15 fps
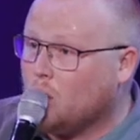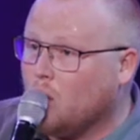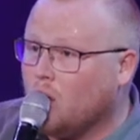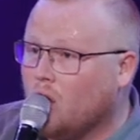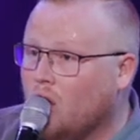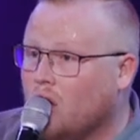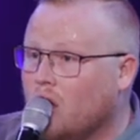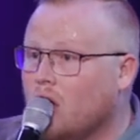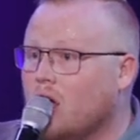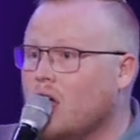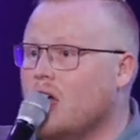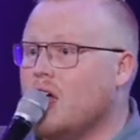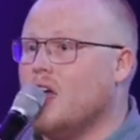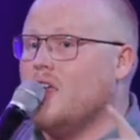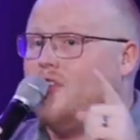equal,
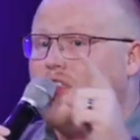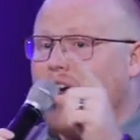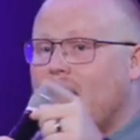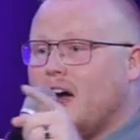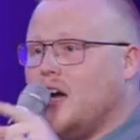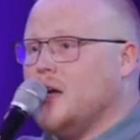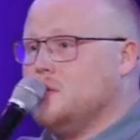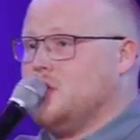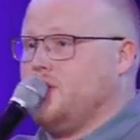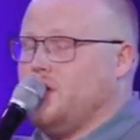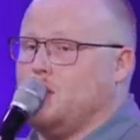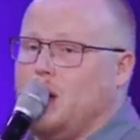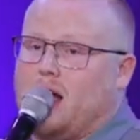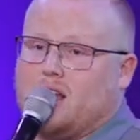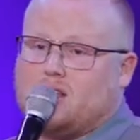that comes
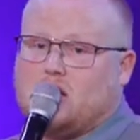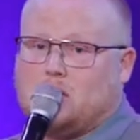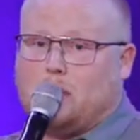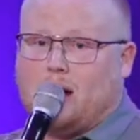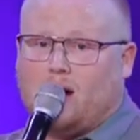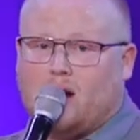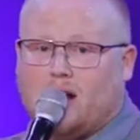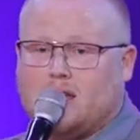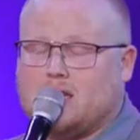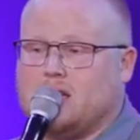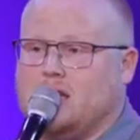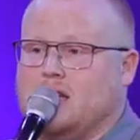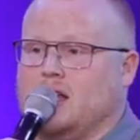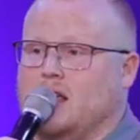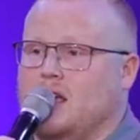from us as
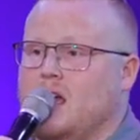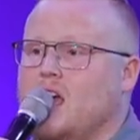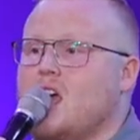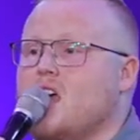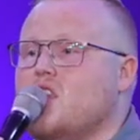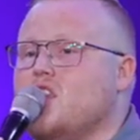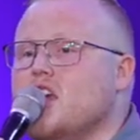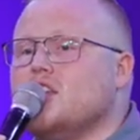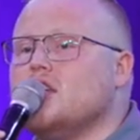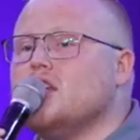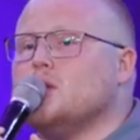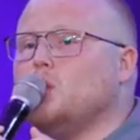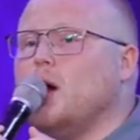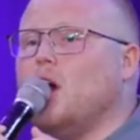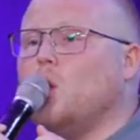parents. This
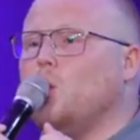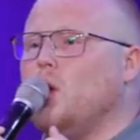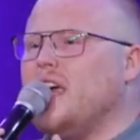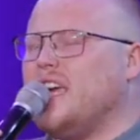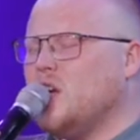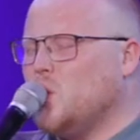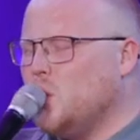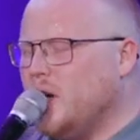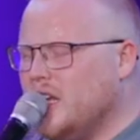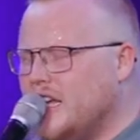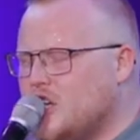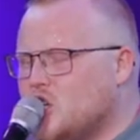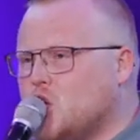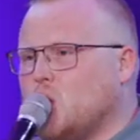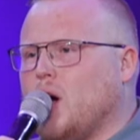is where we can
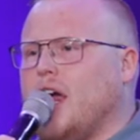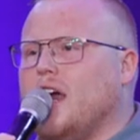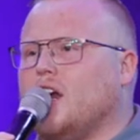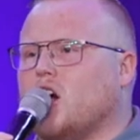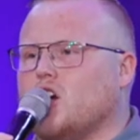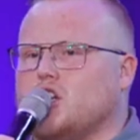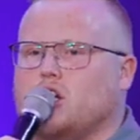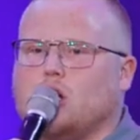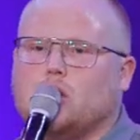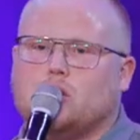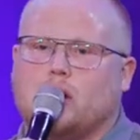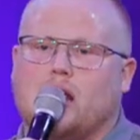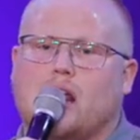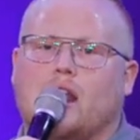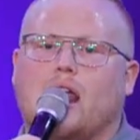really train our
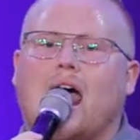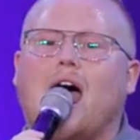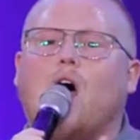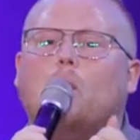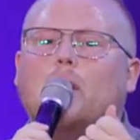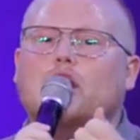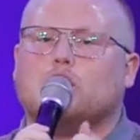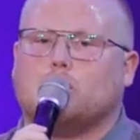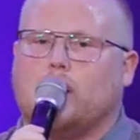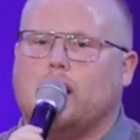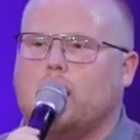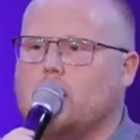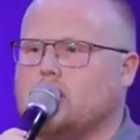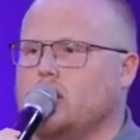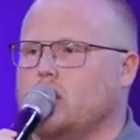children. And how we
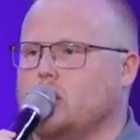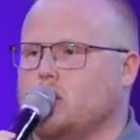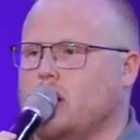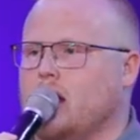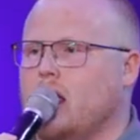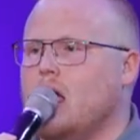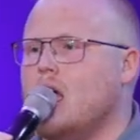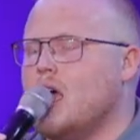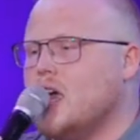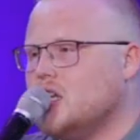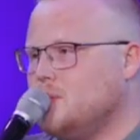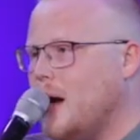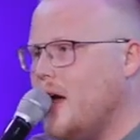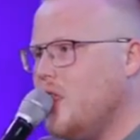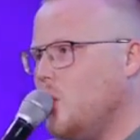train our children
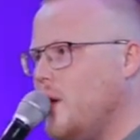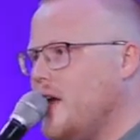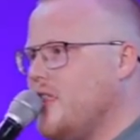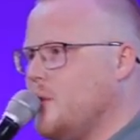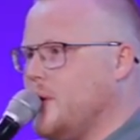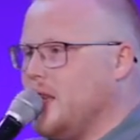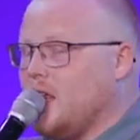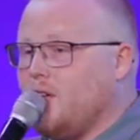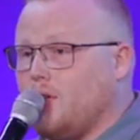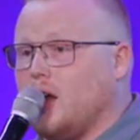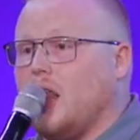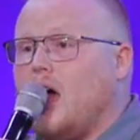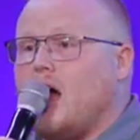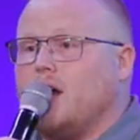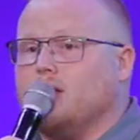is by the way that we live
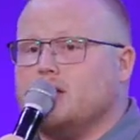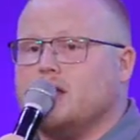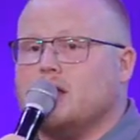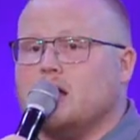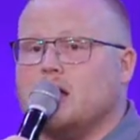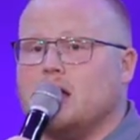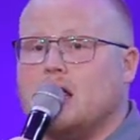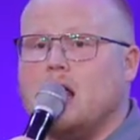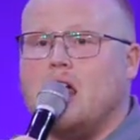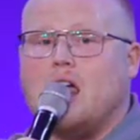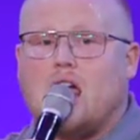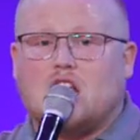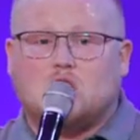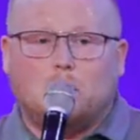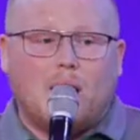our lives.
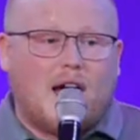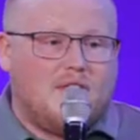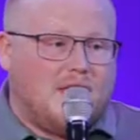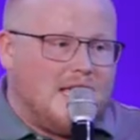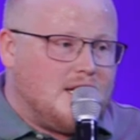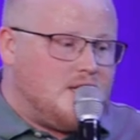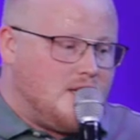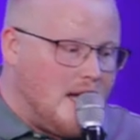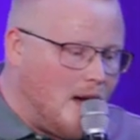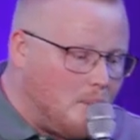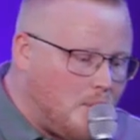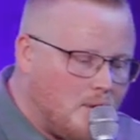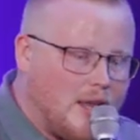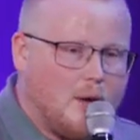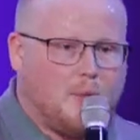It's by the
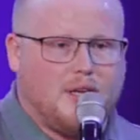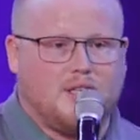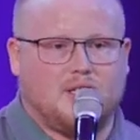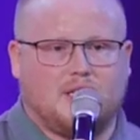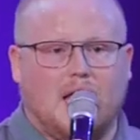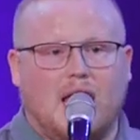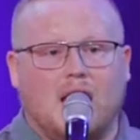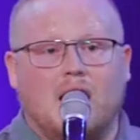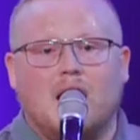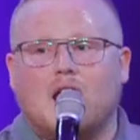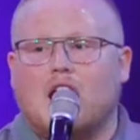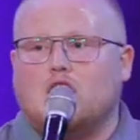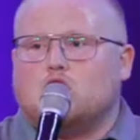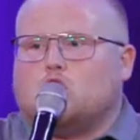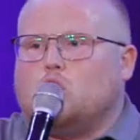example that we set.
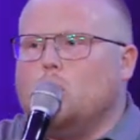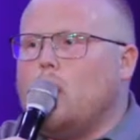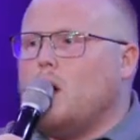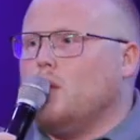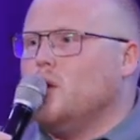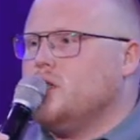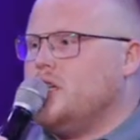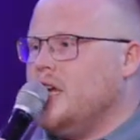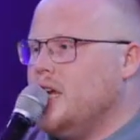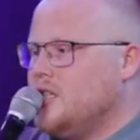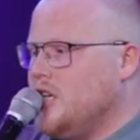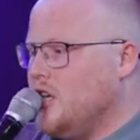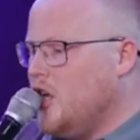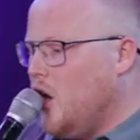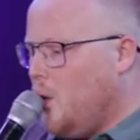It's through our
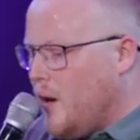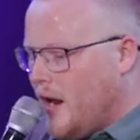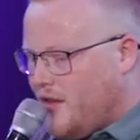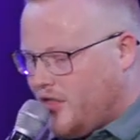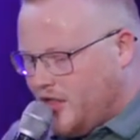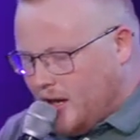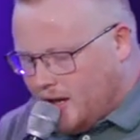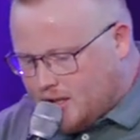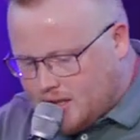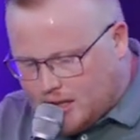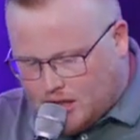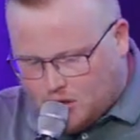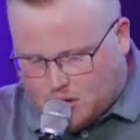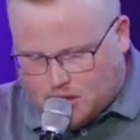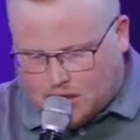routines. And you know what I think
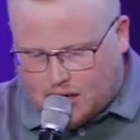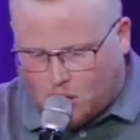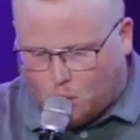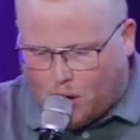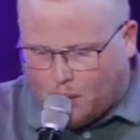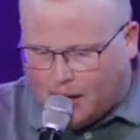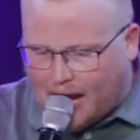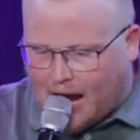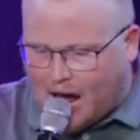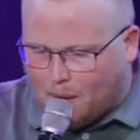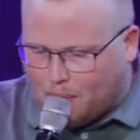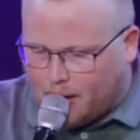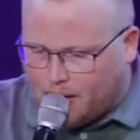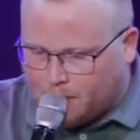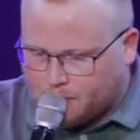is interesting? What would
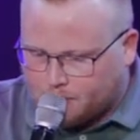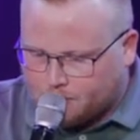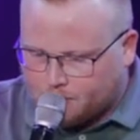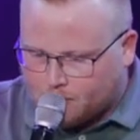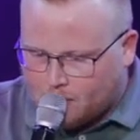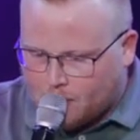happen?